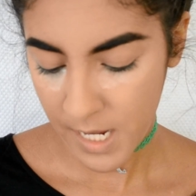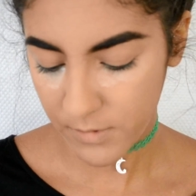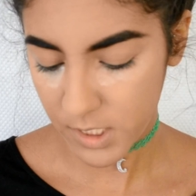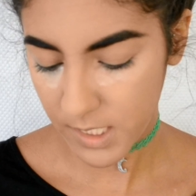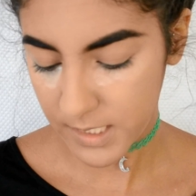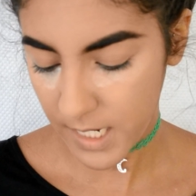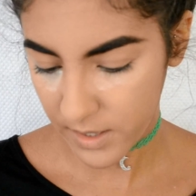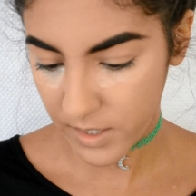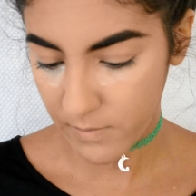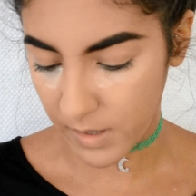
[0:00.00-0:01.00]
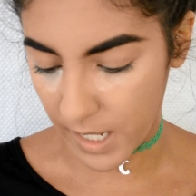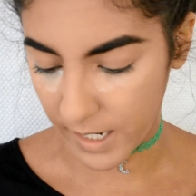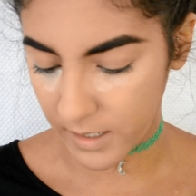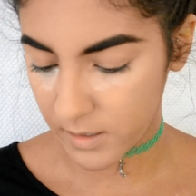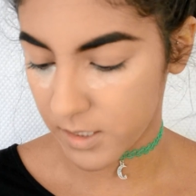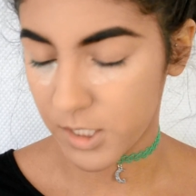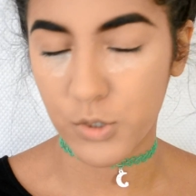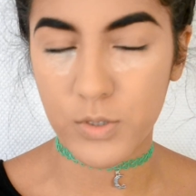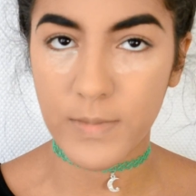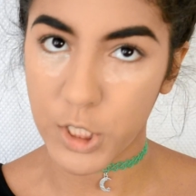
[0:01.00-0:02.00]
I'm just going to take the black,
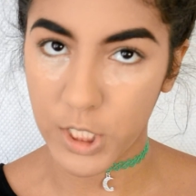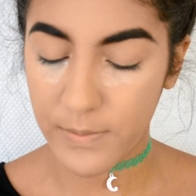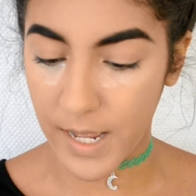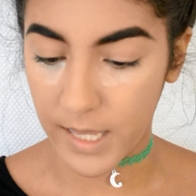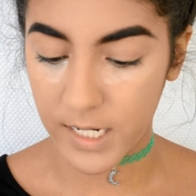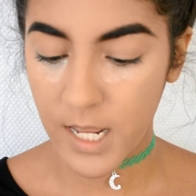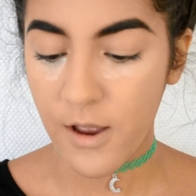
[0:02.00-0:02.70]
excuse me, dirty palette,